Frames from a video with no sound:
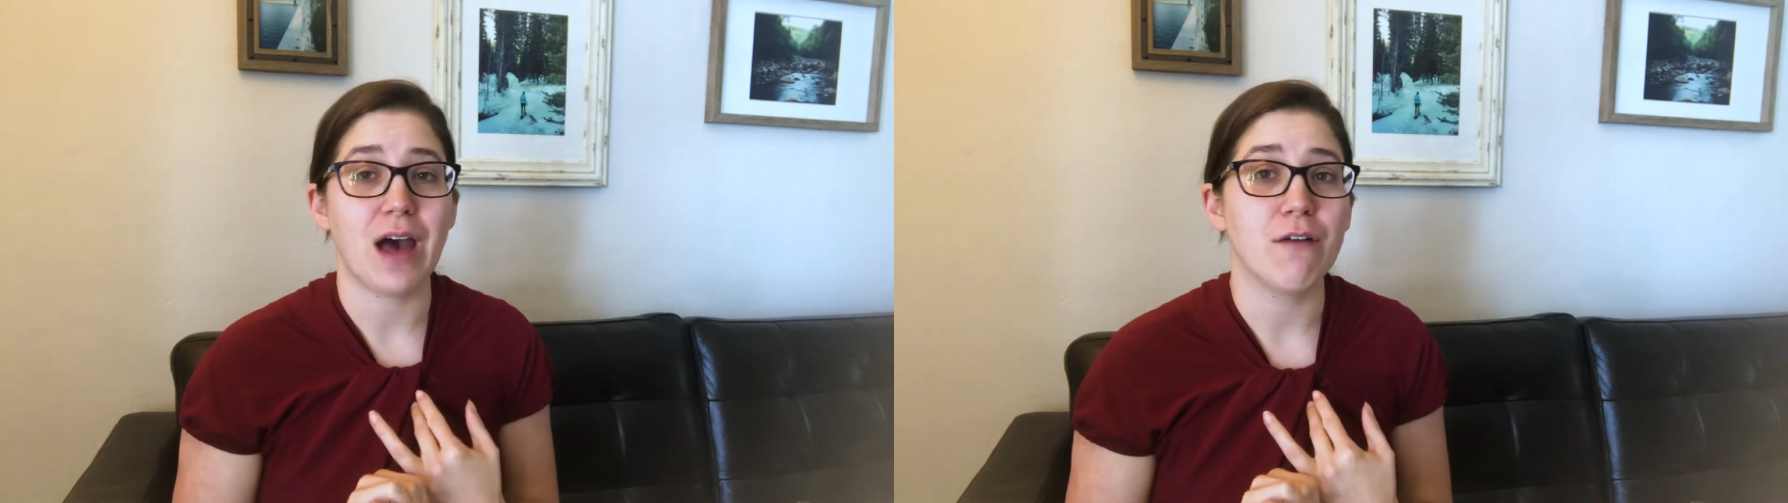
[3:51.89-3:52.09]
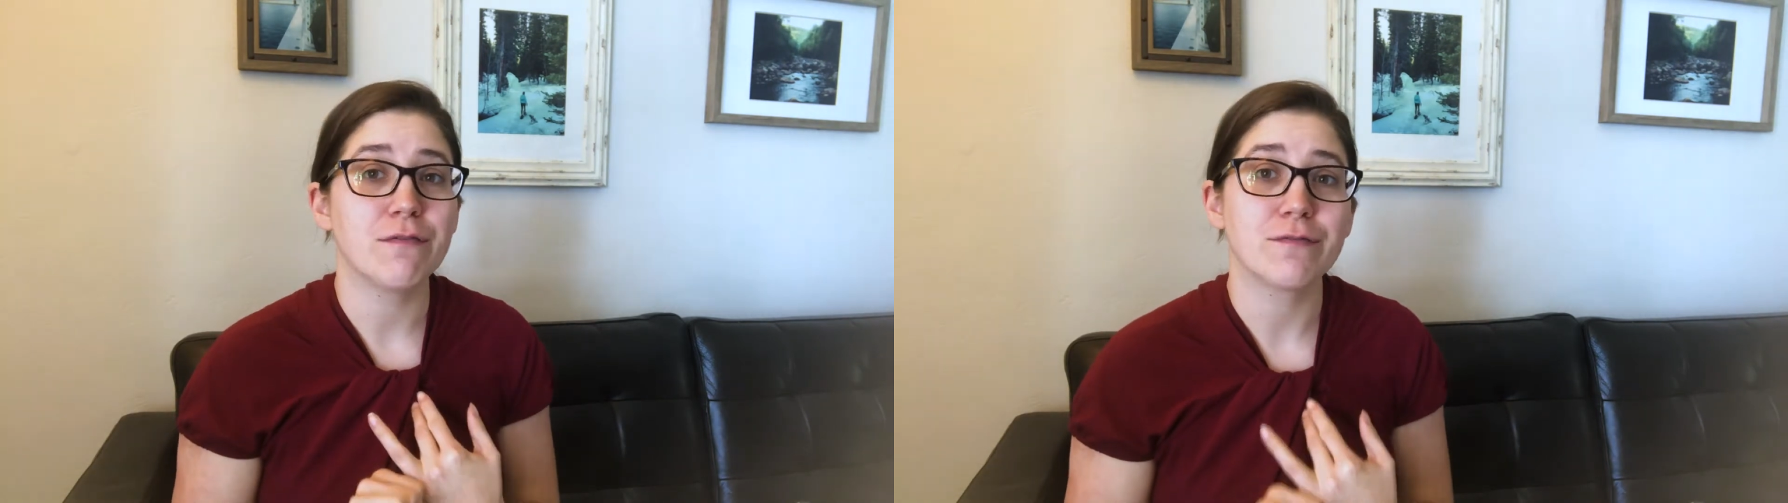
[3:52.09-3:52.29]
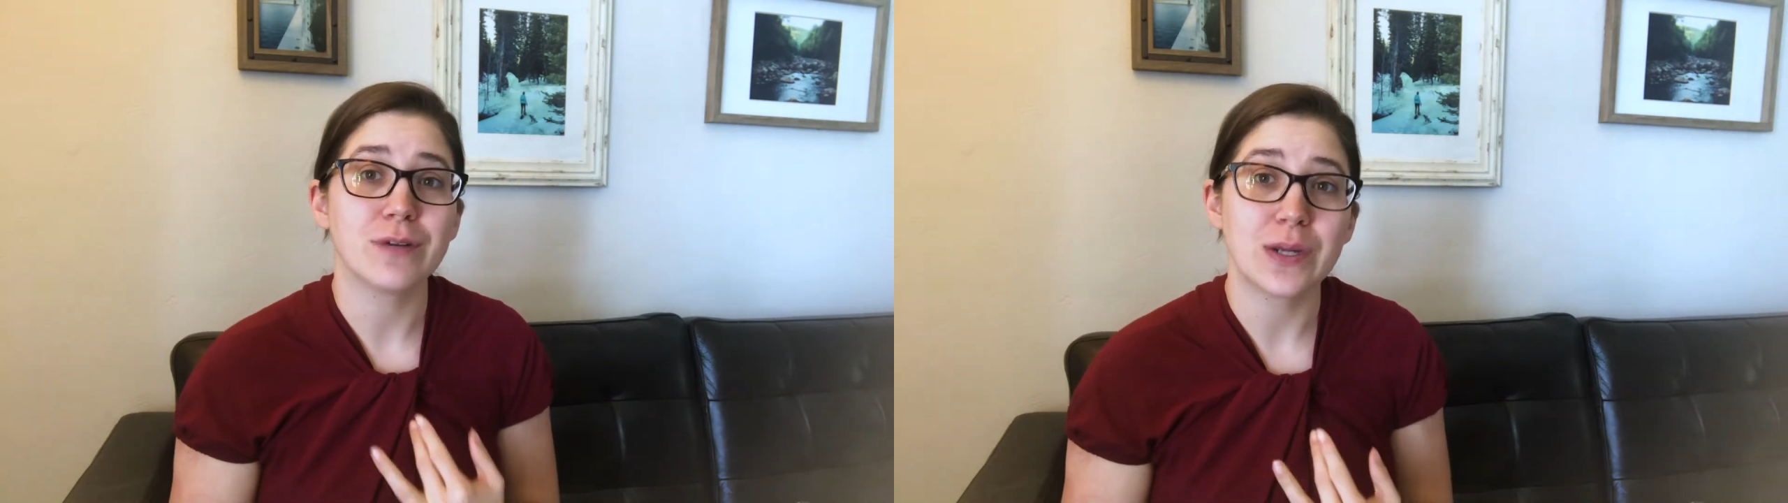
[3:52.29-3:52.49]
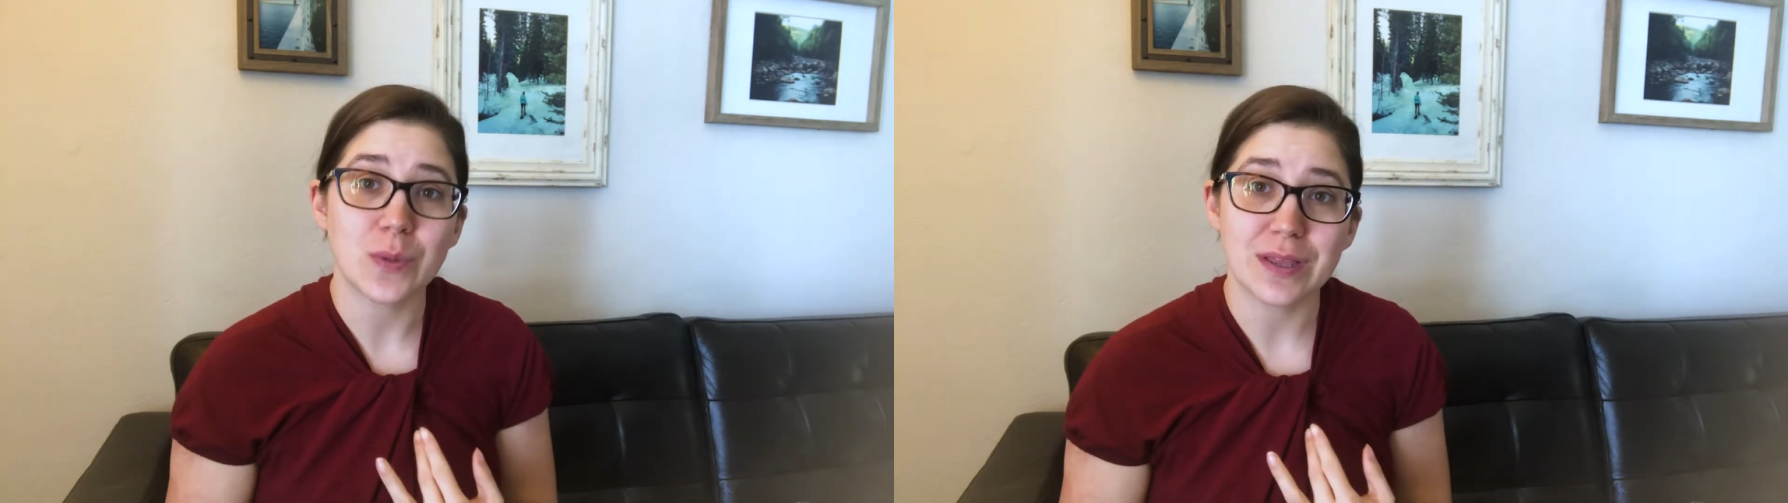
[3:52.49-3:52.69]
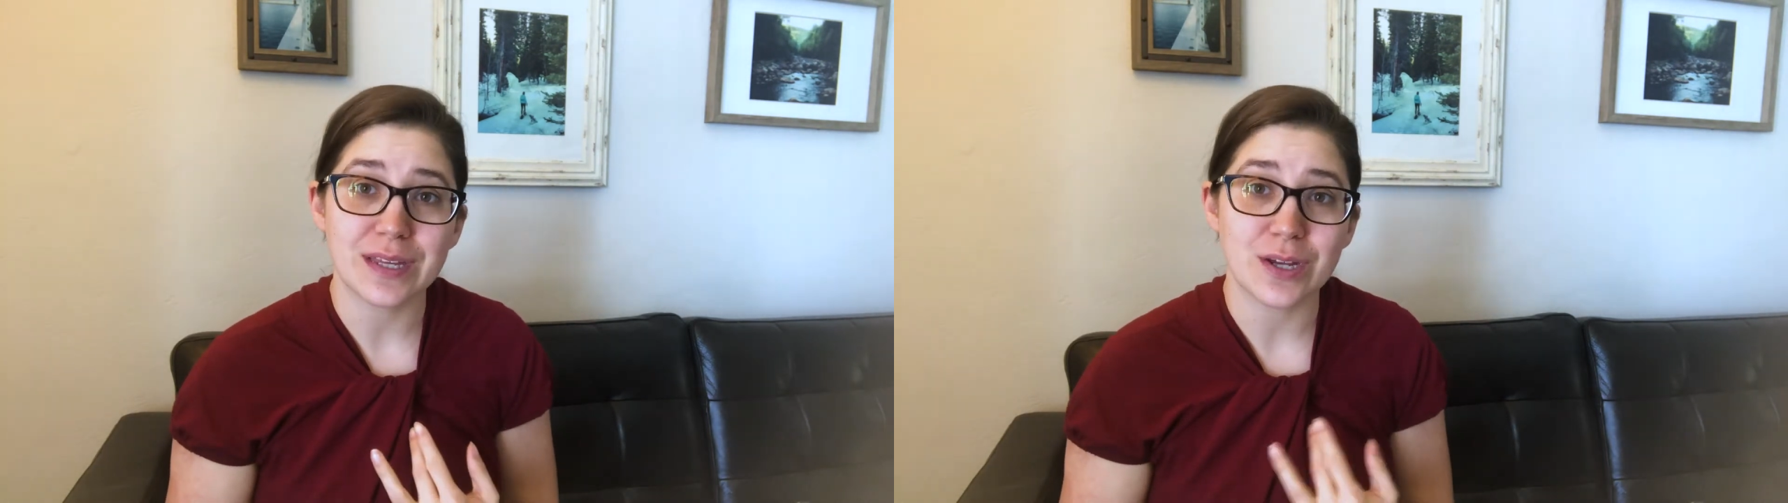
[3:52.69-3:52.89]
how
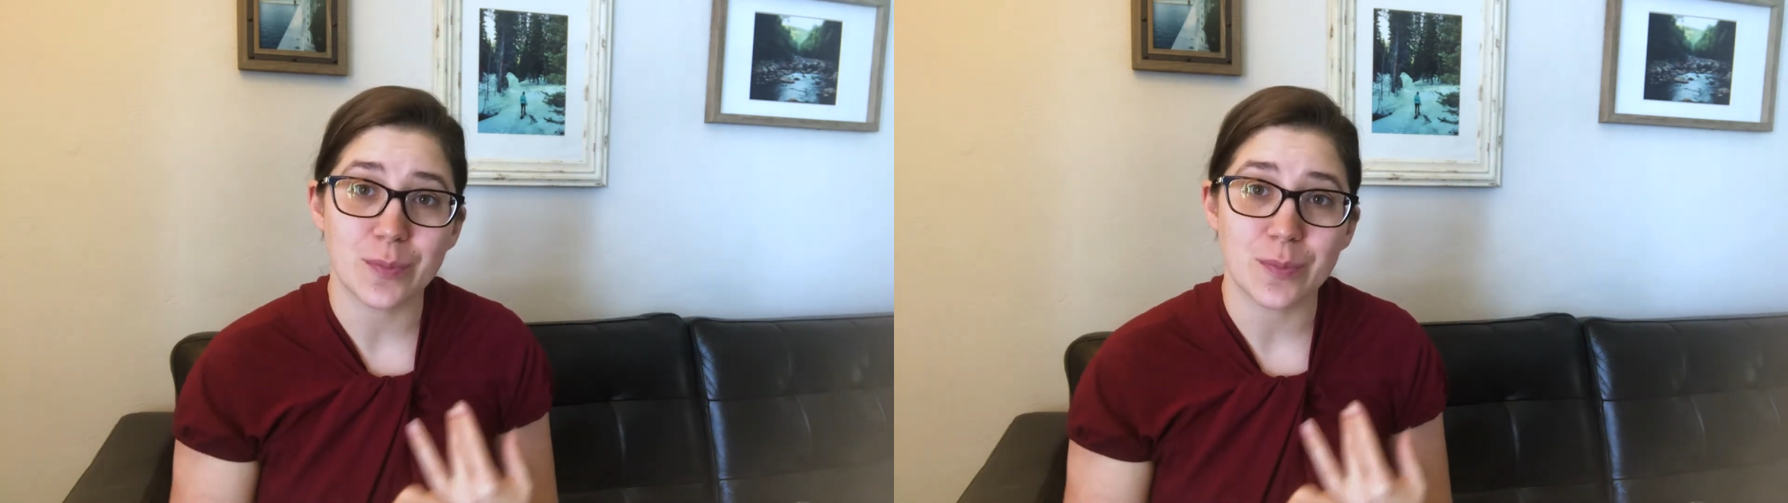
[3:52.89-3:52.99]
frequently your